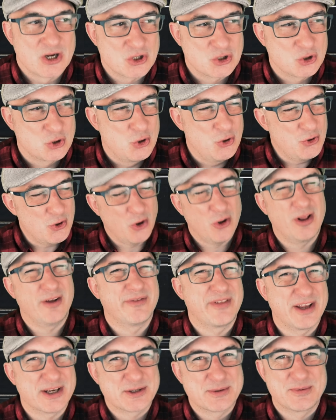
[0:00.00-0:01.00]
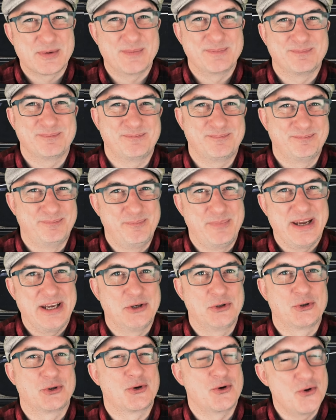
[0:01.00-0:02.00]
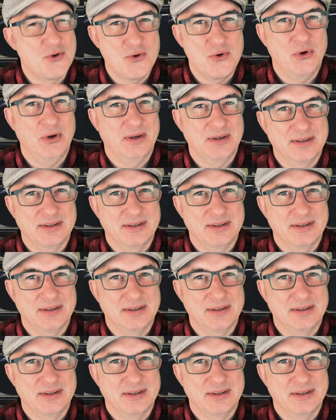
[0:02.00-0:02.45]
could all of this be true?